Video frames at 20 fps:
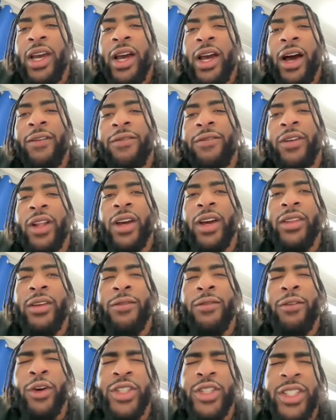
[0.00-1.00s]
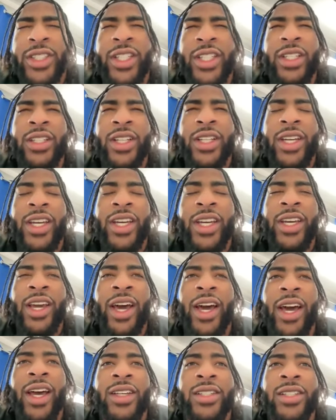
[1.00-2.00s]
i feel like the versatility he
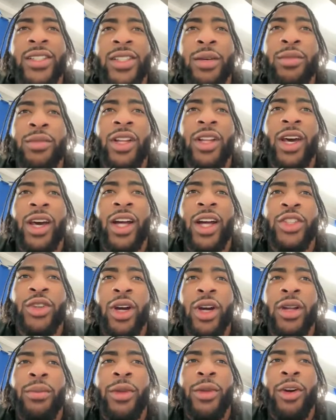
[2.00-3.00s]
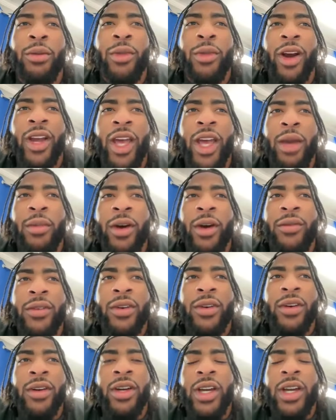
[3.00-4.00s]
has is something that i try to mirror my game
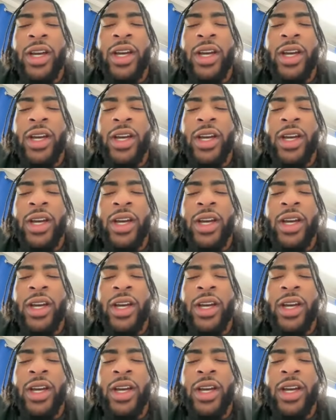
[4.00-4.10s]
after